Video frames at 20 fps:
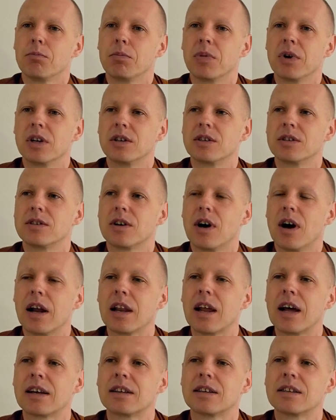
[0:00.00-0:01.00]
But I
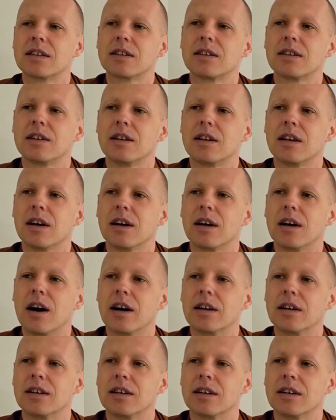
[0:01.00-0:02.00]
like the, the
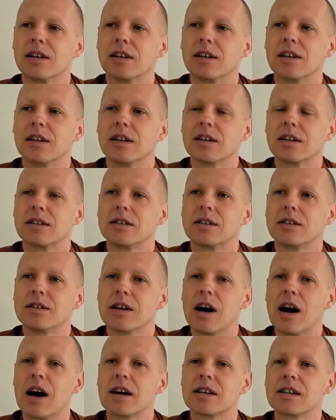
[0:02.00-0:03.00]
idea that
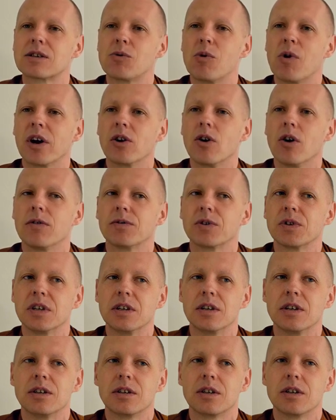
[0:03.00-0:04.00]
Thais quite
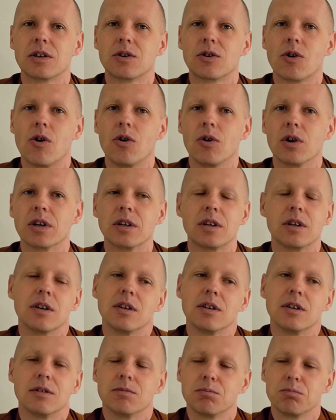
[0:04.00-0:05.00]
often call it,
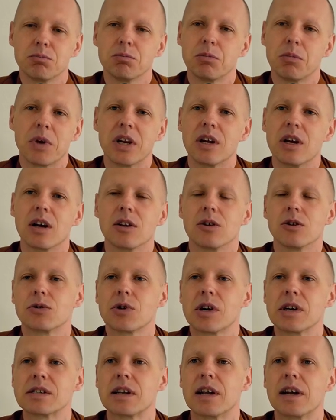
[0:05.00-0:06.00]
and many other
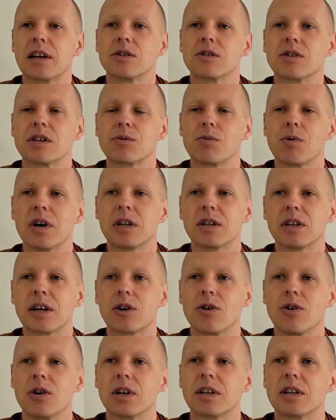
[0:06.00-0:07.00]
translators as well, they
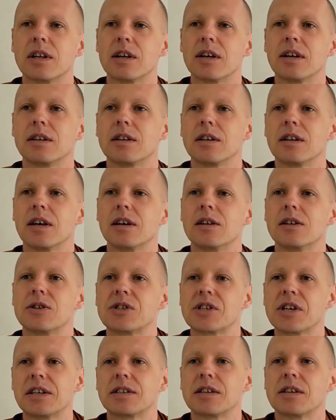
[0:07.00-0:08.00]
call it that, that
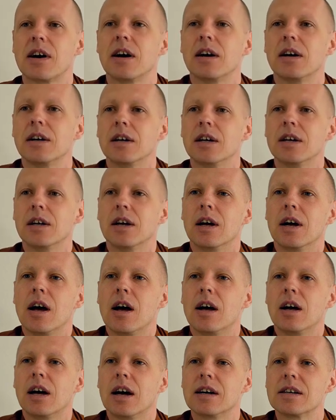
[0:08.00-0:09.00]
chitta
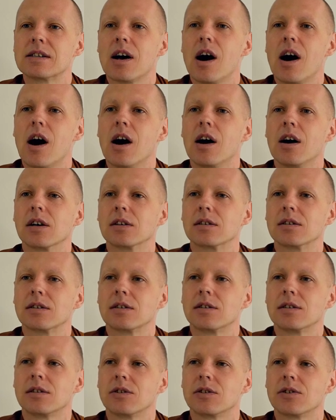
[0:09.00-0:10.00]
as
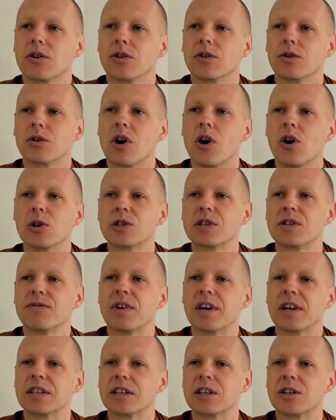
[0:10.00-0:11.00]
heart. So you're
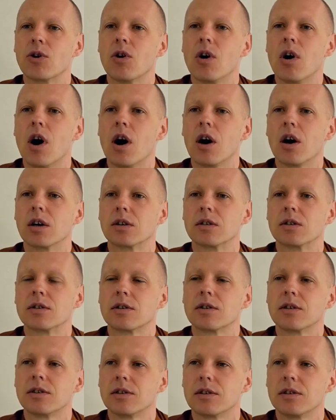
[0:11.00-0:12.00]
cultivating your
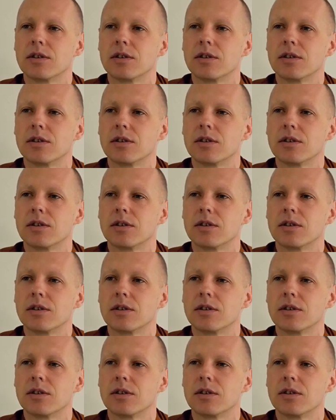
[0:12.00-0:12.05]
heart.